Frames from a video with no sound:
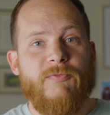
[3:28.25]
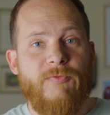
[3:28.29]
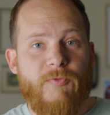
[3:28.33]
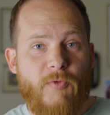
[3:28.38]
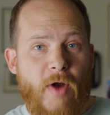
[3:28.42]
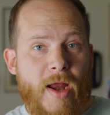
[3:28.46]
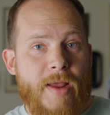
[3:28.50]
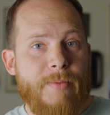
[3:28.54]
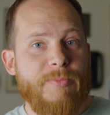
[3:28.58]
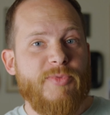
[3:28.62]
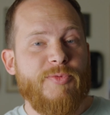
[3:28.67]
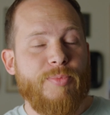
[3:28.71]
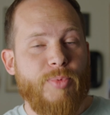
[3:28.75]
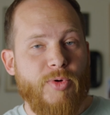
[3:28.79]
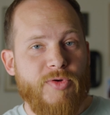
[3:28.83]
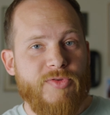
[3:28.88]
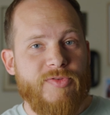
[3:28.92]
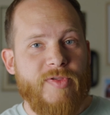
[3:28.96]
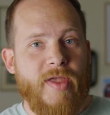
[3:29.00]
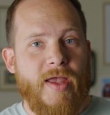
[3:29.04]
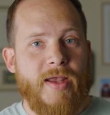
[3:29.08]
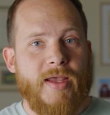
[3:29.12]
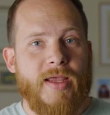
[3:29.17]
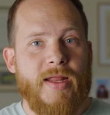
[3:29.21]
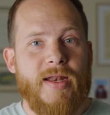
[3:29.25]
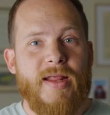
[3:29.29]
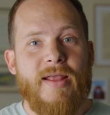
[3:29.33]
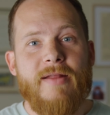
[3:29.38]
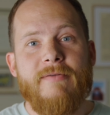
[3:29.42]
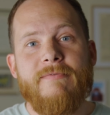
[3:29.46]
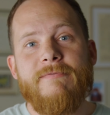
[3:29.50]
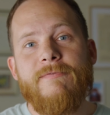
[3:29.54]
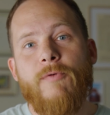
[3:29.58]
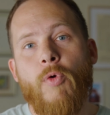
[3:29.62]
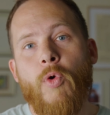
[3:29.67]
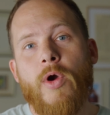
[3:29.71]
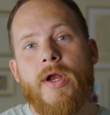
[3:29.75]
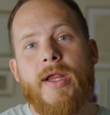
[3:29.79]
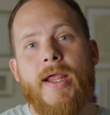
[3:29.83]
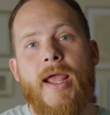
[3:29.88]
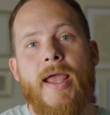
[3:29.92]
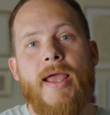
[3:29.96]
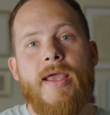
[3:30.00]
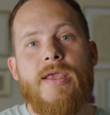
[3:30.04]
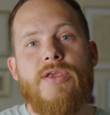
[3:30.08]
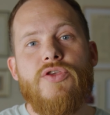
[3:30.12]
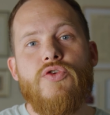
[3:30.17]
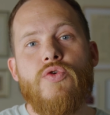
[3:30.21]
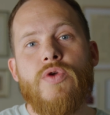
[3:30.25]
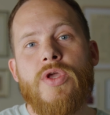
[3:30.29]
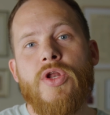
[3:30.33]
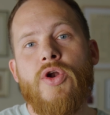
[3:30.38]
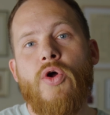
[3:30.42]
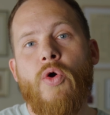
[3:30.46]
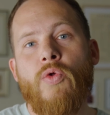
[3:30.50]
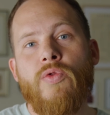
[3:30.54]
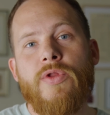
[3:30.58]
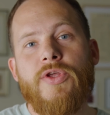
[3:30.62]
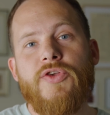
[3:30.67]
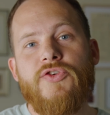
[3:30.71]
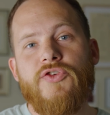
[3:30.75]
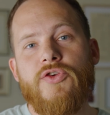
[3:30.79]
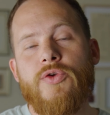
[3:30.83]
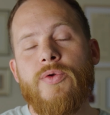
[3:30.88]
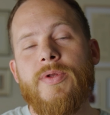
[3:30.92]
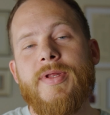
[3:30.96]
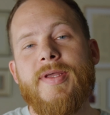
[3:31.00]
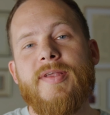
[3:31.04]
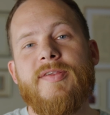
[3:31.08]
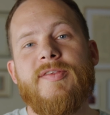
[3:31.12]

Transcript: frames per second. In 4K, you can only shoot at